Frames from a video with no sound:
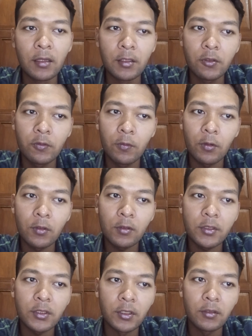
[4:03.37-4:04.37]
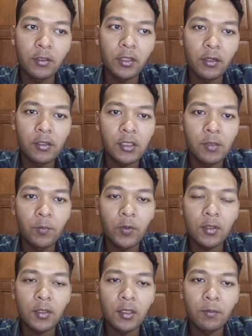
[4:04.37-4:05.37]
This conclusion carries
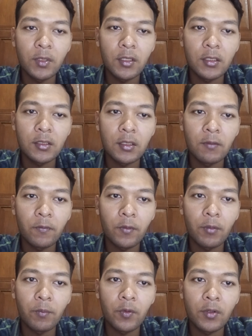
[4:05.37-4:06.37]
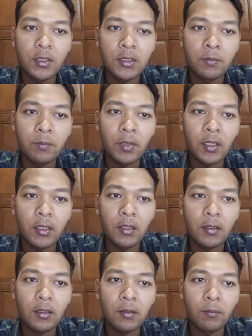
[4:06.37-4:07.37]
important implications for
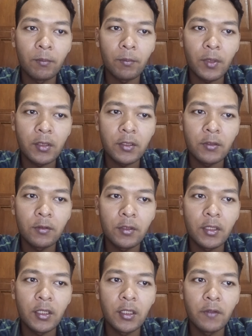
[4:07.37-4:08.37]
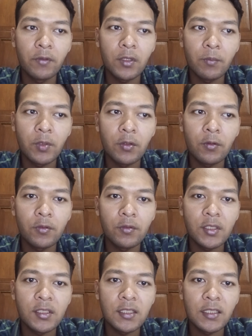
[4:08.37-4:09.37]
policymakers, particularly in developing
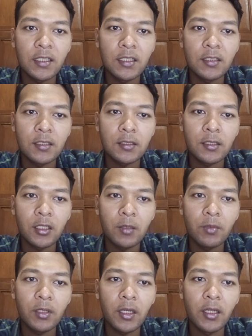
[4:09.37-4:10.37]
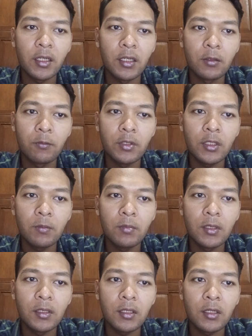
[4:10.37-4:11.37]
countries seeking sustainable and
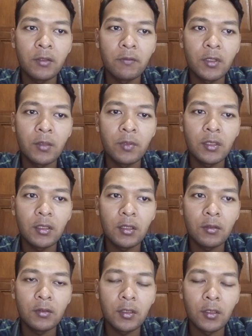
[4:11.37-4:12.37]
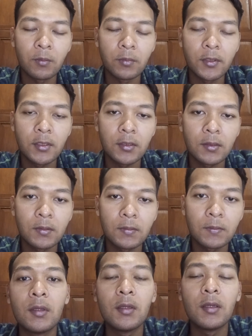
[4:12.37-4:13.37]
equitable development outcomes.
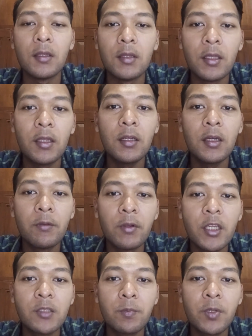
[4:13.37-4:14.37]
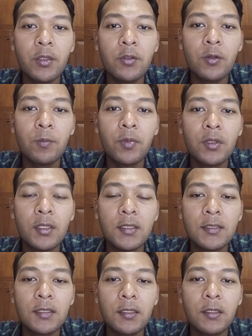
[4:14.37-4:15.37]
And then I will explain you about the
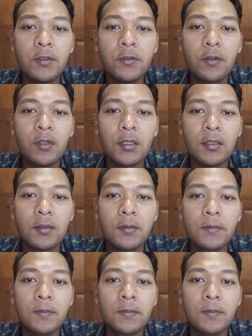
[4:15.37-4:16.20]
second journal.